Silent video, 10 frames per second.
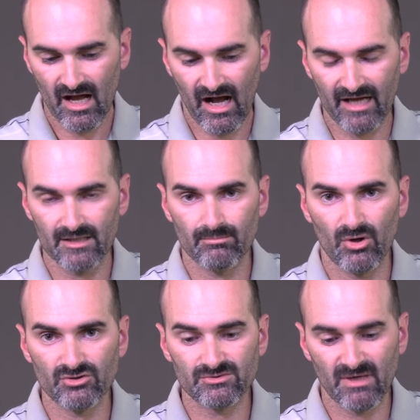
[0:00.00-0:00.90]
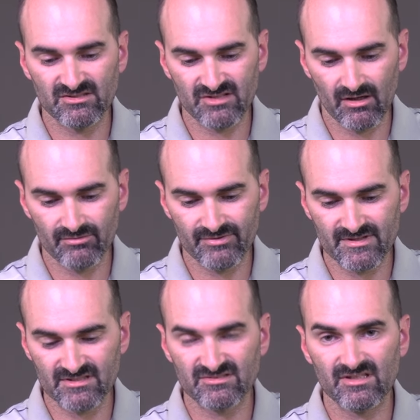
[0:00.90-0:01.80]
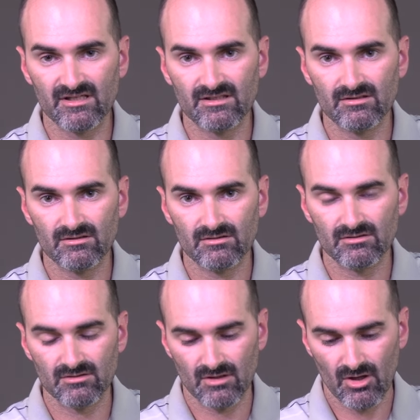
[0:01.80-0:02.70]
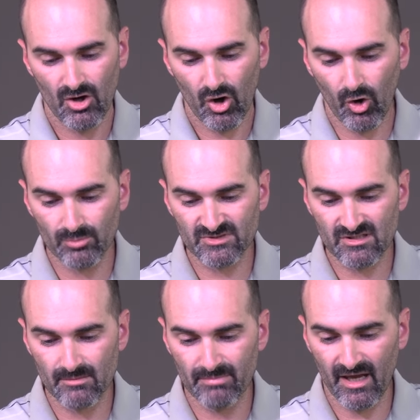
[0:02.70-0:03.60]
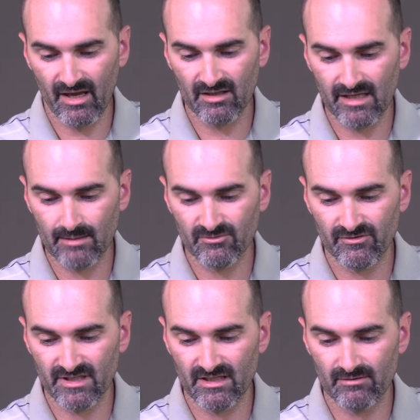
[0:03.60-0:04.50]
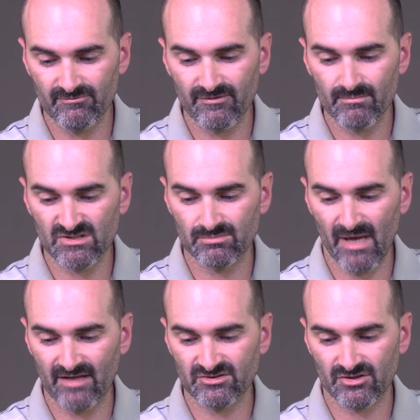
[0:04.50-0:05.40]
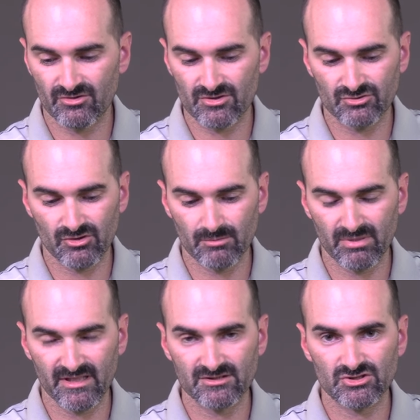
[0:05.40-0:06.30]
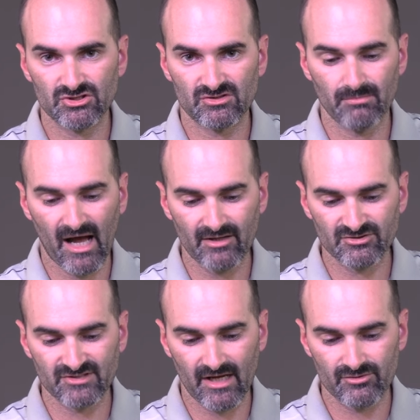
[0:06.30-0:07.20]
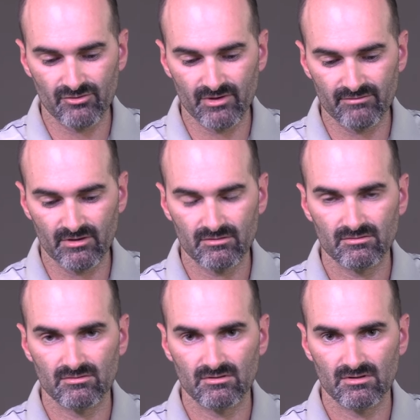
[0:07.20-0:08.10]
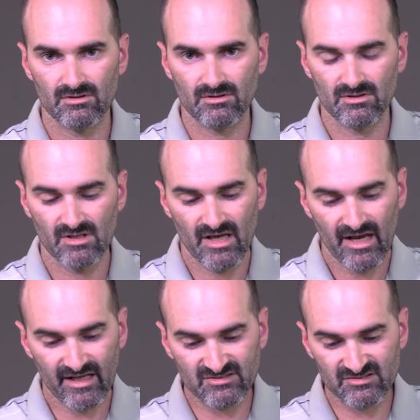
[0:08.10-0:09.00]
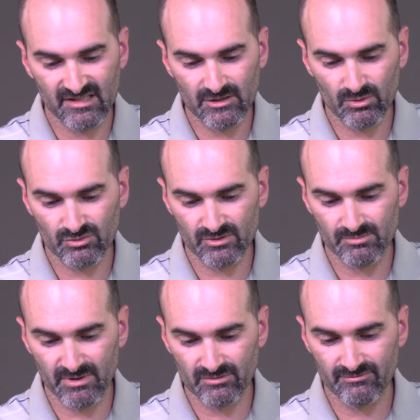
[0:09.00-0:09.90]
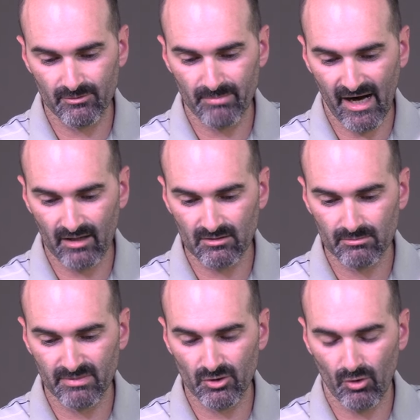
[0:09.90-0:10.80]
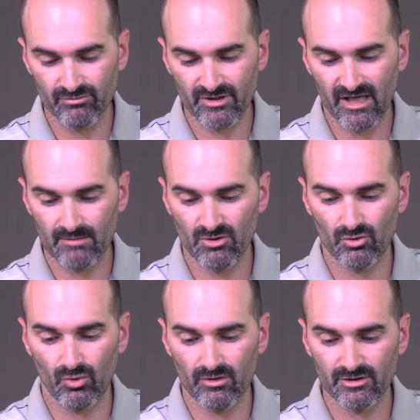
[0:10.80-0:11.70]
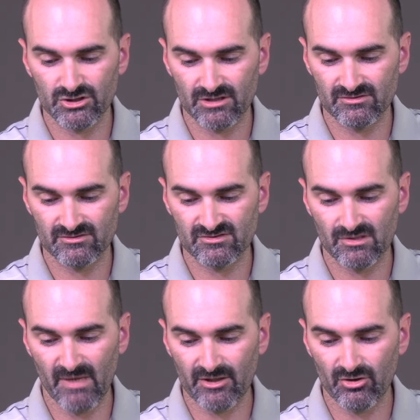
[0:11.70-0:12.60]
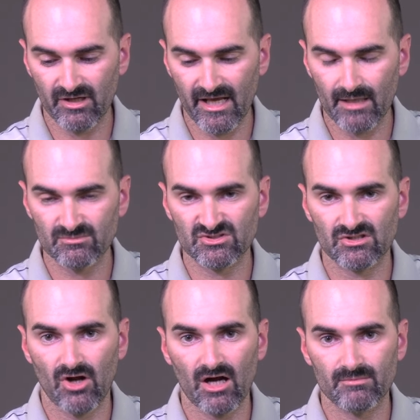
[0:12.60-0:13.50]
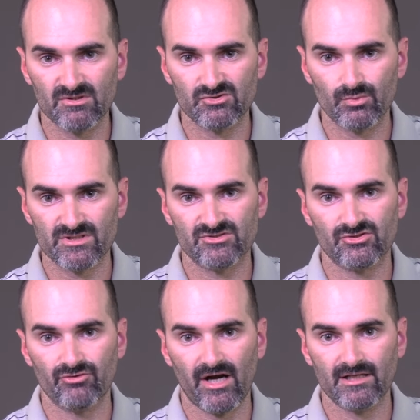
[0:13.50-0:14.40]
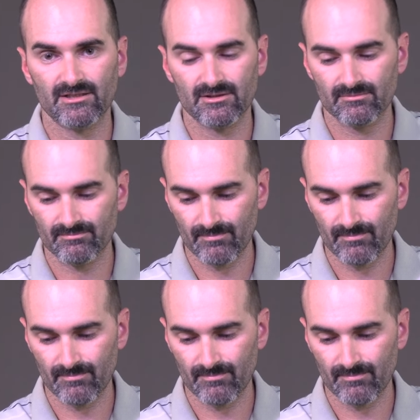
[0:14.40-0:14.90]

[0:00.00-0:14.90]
I immersed myself in the city, home to the bay named for the infamous massacre that took place just miles down the river. A city which was built for battle but overcame her origins to make her name synonymous with serenity.